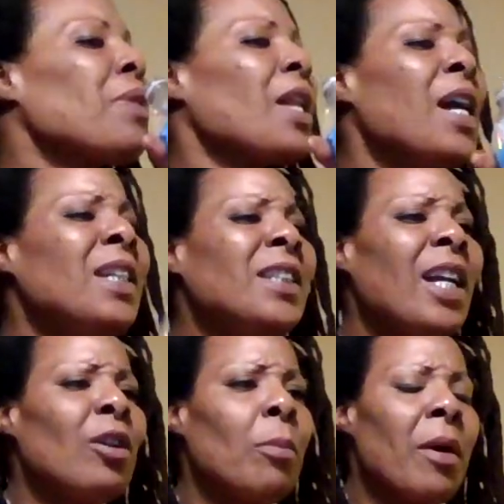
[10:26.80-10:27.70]
I ain't
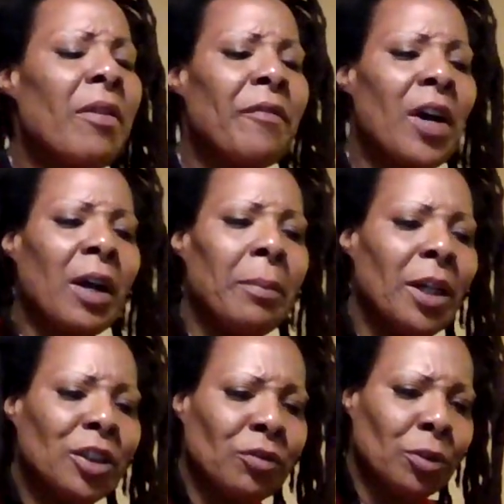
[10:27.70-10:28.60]
taking no motherfucking
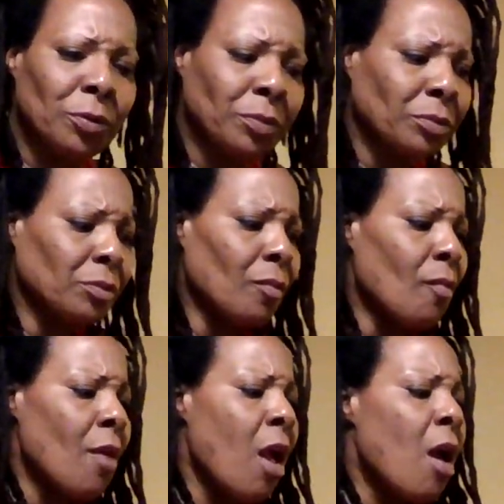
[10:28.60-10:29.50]
mushroom.
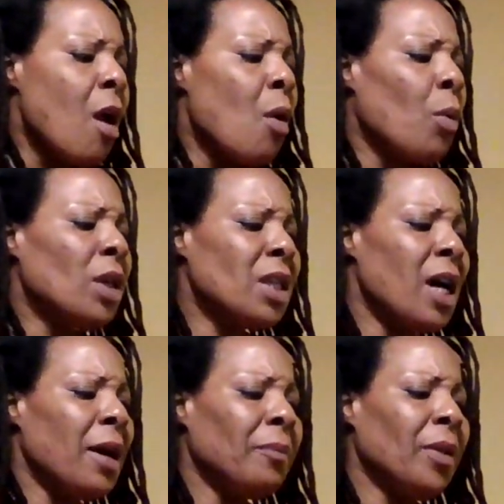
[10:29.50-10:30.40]
One
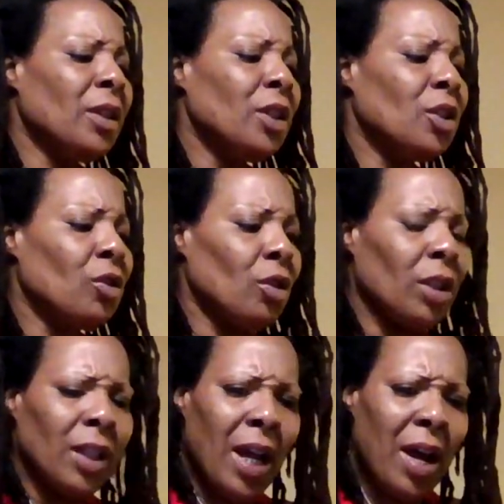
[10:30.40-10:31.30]
time, this girl,
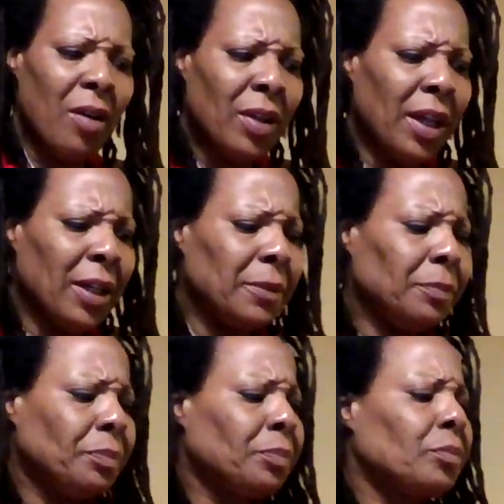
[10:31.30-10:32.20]
hell yeah,
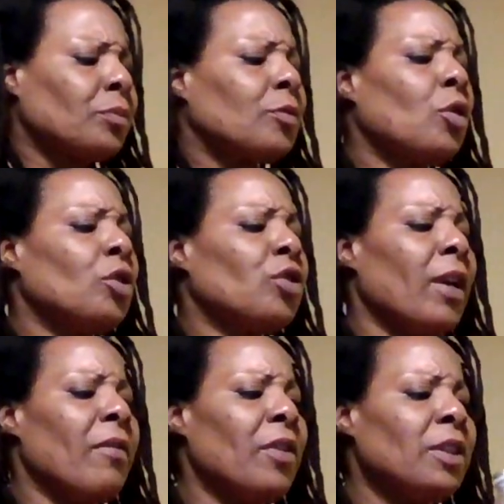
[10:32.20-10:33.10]

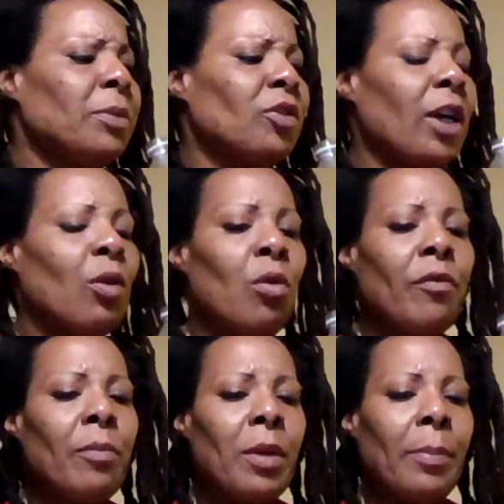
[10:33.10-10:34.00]
in Richmond, try to
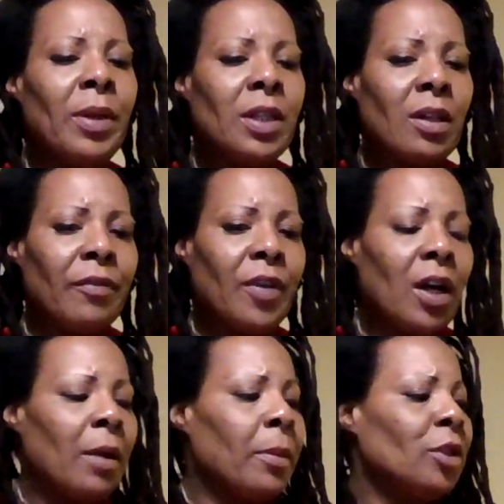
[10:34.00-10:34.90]
offer me a piece of
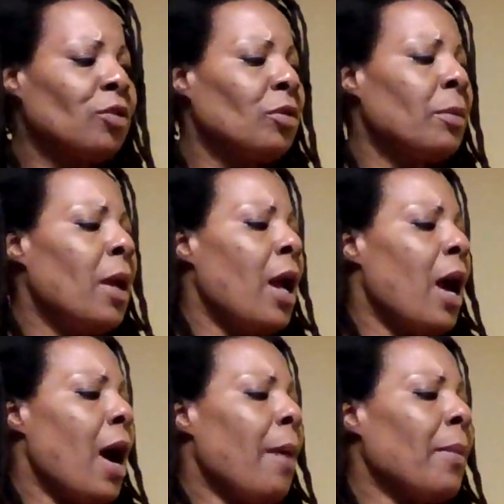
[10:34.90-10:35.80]
fucking mushroom.
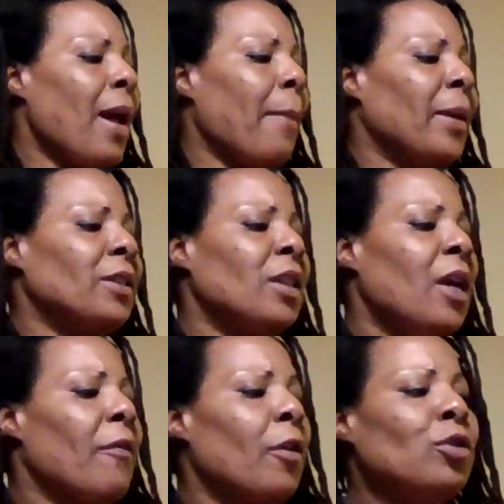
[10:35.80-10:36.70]
I'm like, bitch,
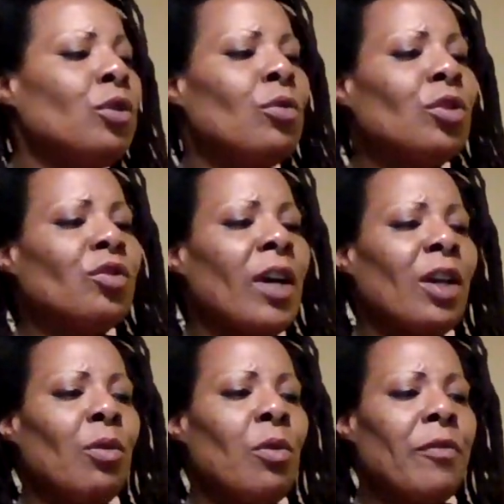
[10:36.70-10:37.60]
first you gonna try
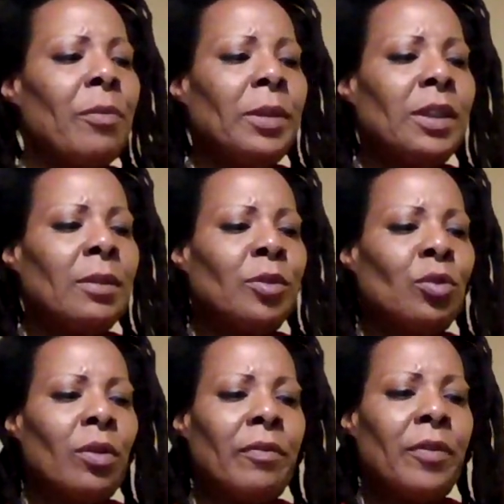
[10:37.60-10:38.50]
to offer me some
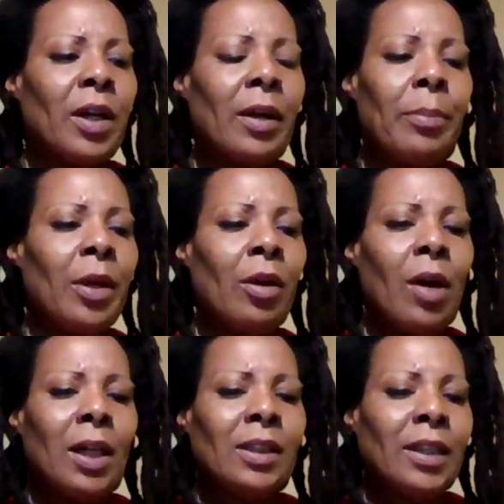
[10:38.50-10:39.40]
sort of fucking pill.
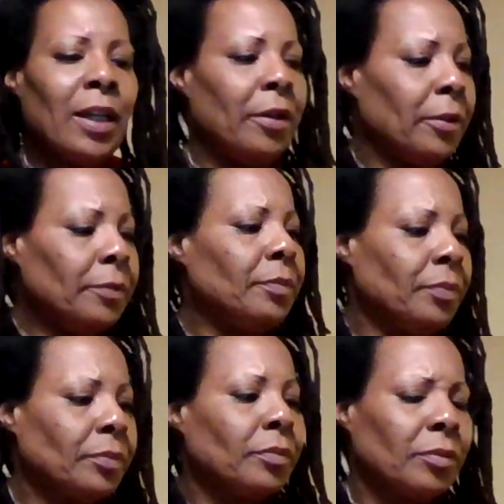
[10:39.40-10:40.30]
I said no.
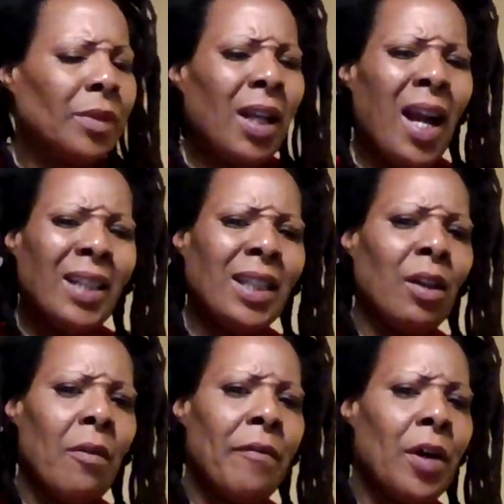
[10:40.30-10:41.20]
I ain't taking
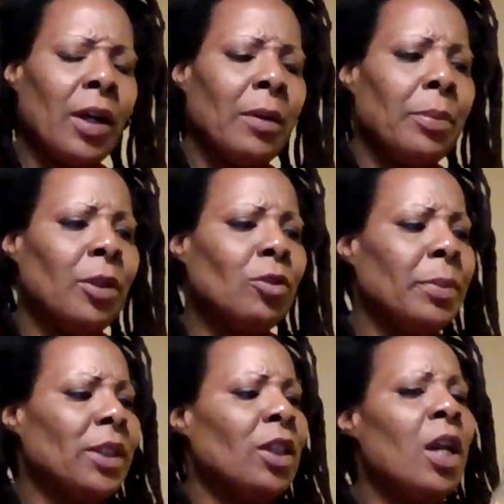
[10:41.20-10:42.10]
no fucking pills,
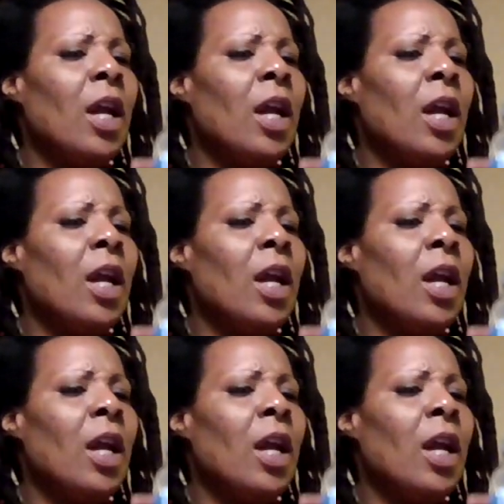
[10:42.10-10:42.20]
bitch.